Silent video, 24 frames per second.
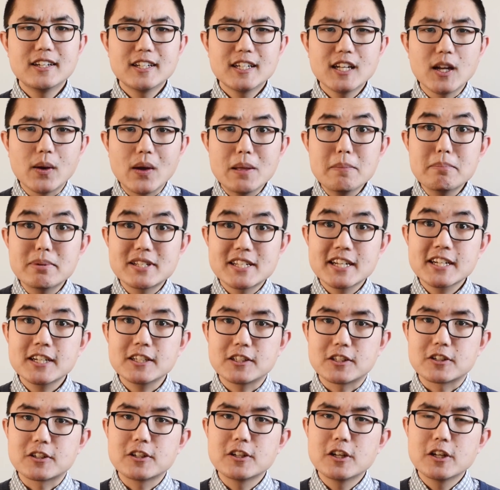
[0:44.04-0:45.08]
Now, in
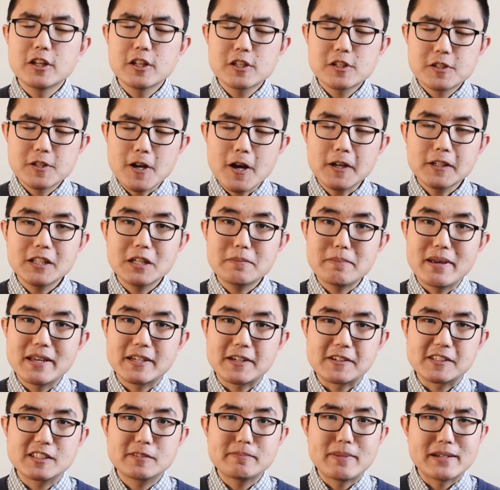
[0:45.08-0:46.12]
particular, chocolate
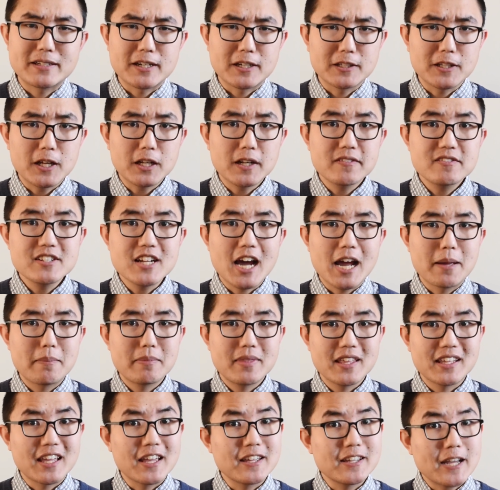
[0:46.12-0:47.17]
makers spend a lot of time
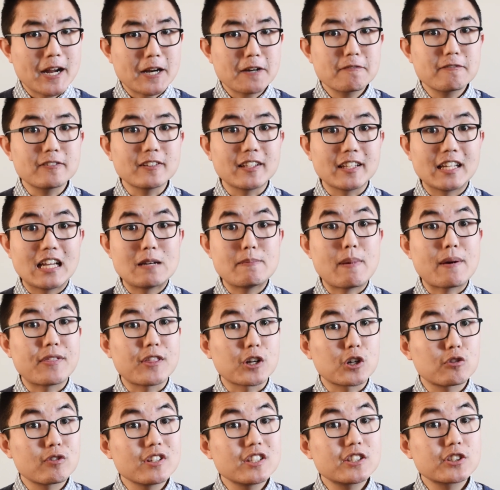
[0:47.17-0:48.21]
thinking carefully about the
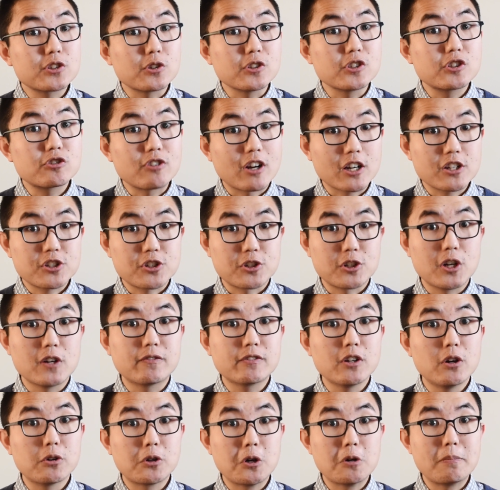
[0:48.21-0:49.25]
crystal structure of
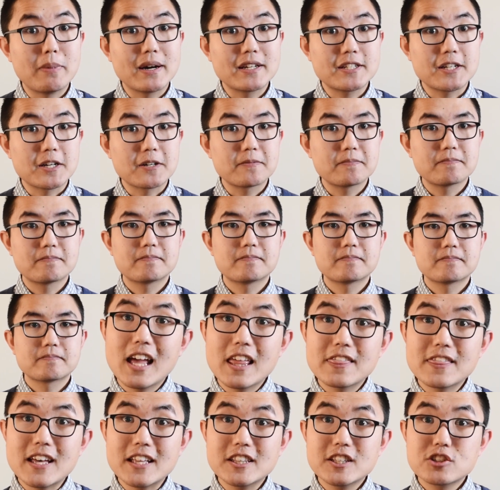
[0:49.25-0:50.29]
cocoa butter.
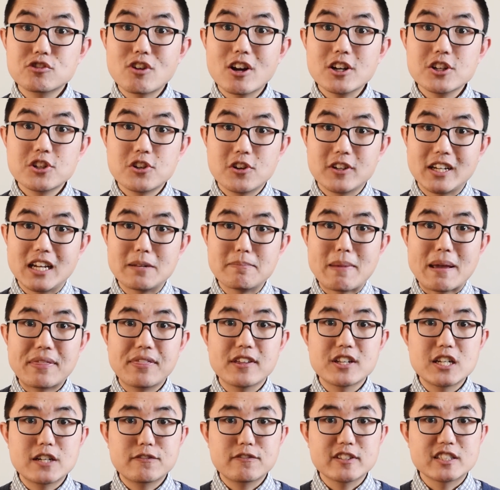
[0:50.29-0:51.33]
That structure can make the
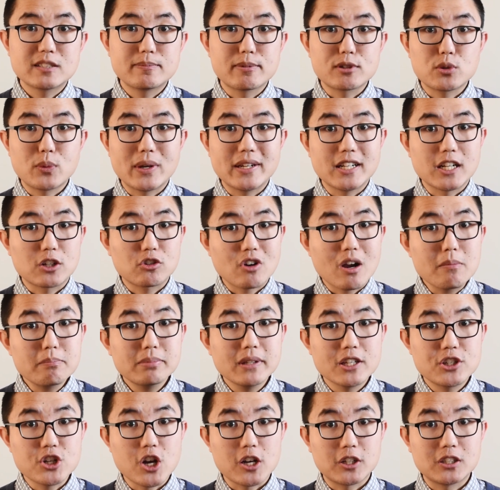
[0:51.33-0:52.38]
difference between a crumbly
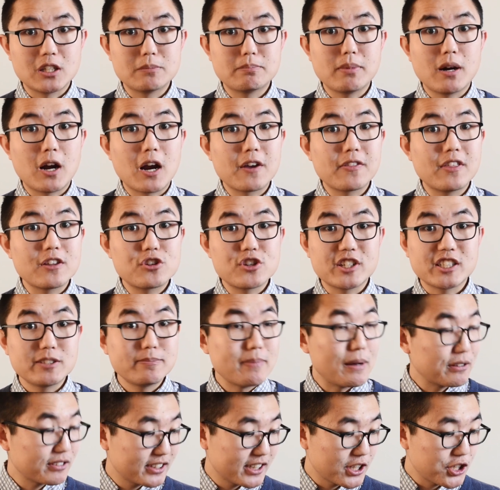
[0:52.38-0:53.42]
chocolate bar that just
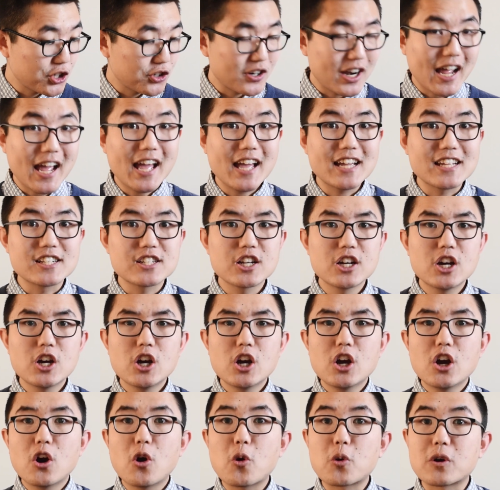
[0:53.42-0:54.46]
melts in your hand
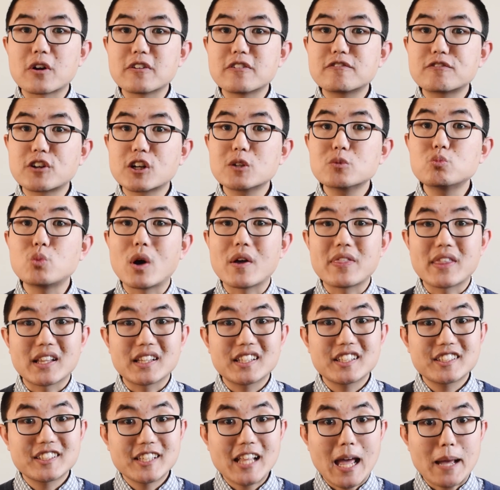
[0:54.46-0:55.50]
or a firm one that
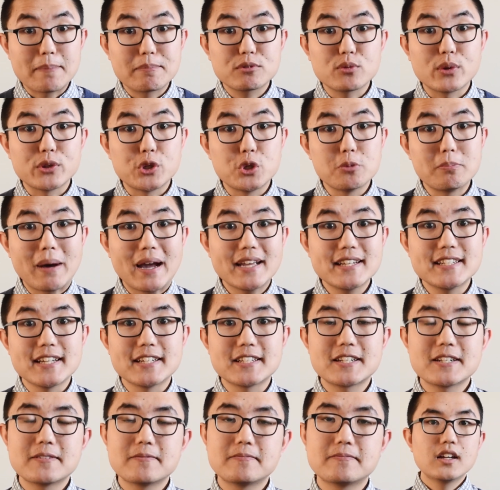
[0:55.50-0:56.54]
snaps when you bite
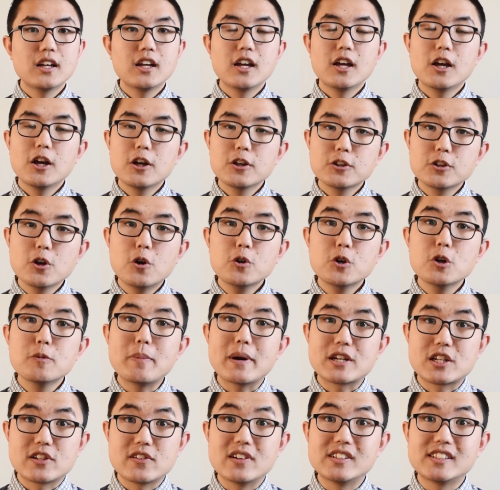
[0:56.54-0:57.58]
it. Cocoa
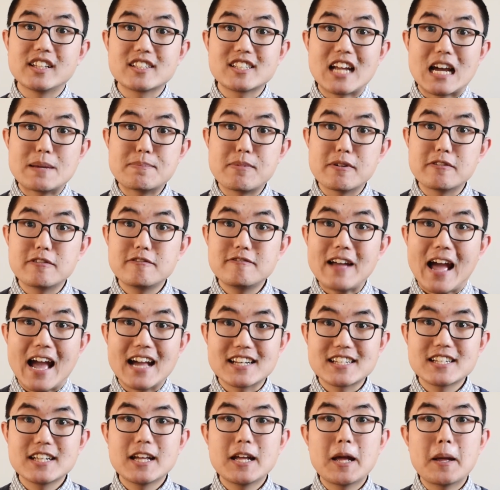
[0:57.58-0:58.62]
butter is a type of
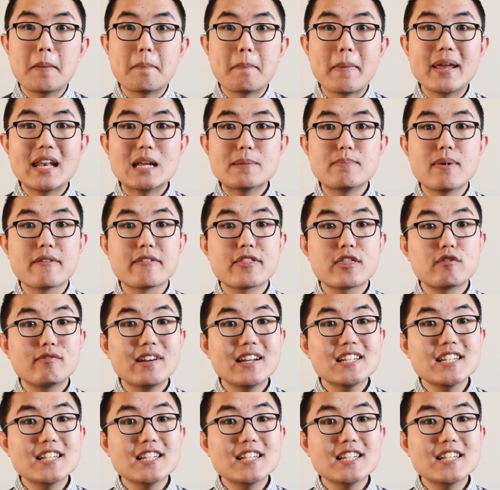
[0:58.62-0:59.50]
fat, made up of 3